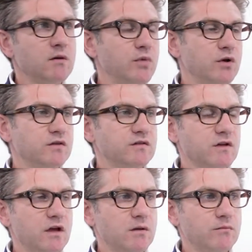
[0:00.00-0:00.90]
but
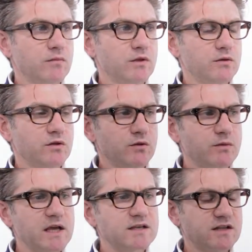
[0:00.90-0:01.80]
the
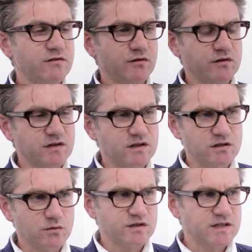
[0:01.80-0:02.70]
biggest difference is
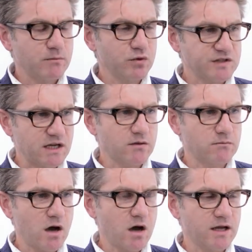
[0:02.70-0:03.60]
that with sample second
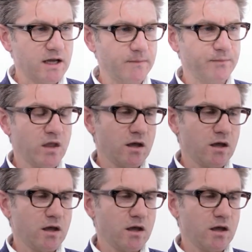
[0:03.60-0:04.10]
marking,